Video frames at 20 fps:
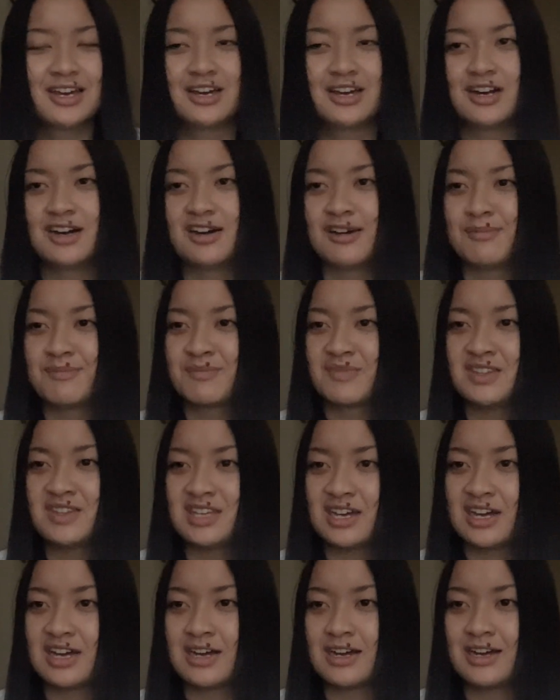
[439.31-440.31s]

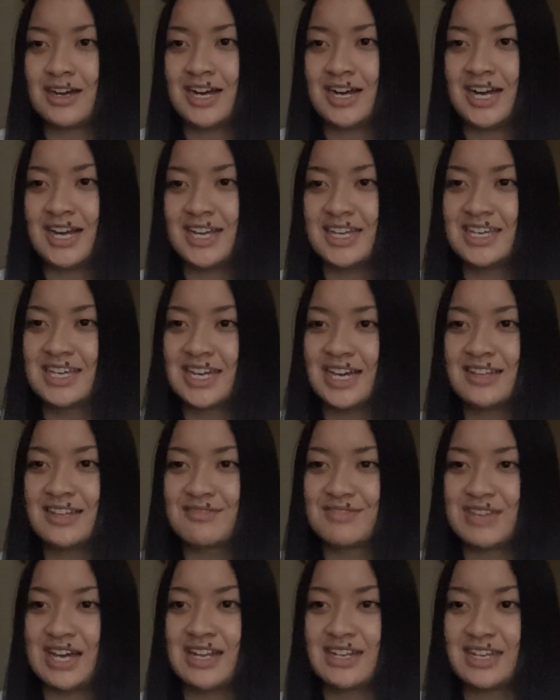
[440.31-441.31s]
Yeah, I
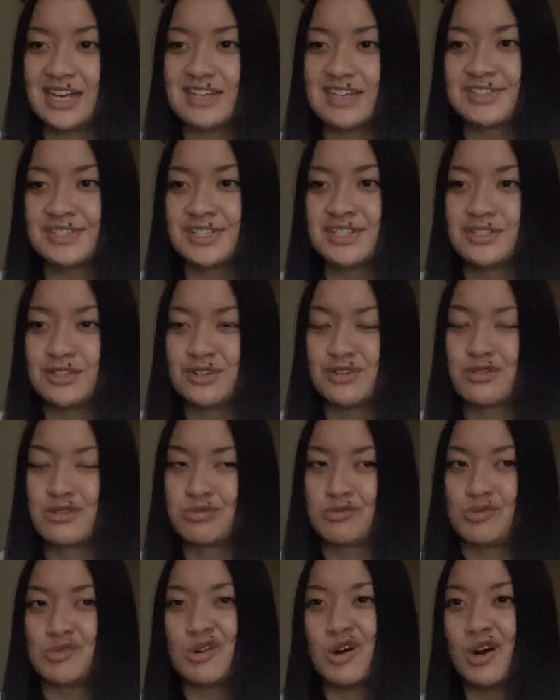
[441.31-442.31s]
get that gasoline note
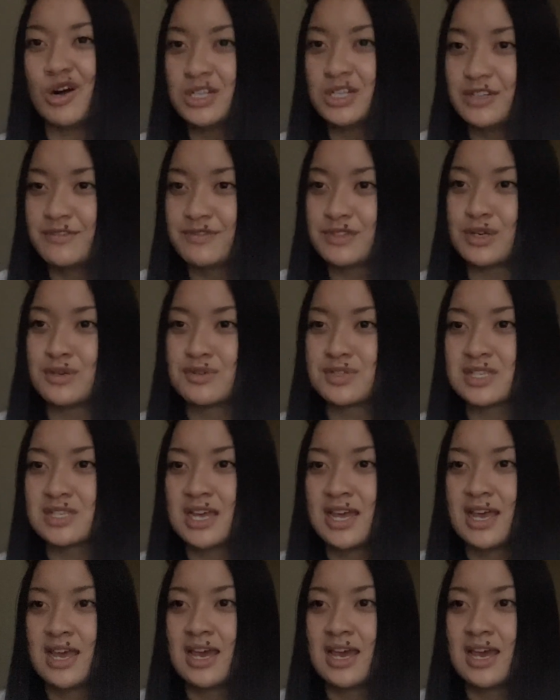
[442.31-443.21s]
through all of those,